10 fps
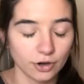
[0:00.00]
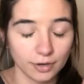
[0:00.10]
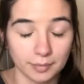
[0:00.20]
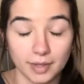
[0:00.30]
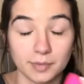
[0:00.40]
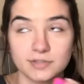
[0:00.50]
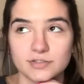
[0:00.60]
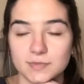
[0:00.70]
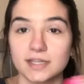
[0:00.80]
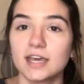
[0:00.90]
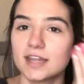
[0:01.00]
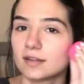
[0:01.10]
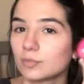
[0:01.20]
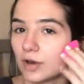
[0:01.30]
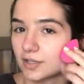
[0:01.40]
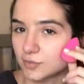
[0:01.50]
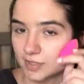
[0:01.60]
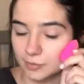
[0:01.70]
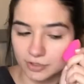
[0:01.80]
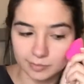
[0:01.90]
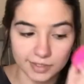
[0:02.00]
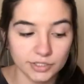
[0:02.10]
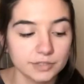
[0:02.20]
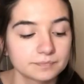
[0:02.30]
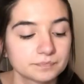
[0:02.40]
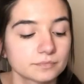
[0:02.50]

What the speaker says: or excuse me, the bronzer with the beauty blender.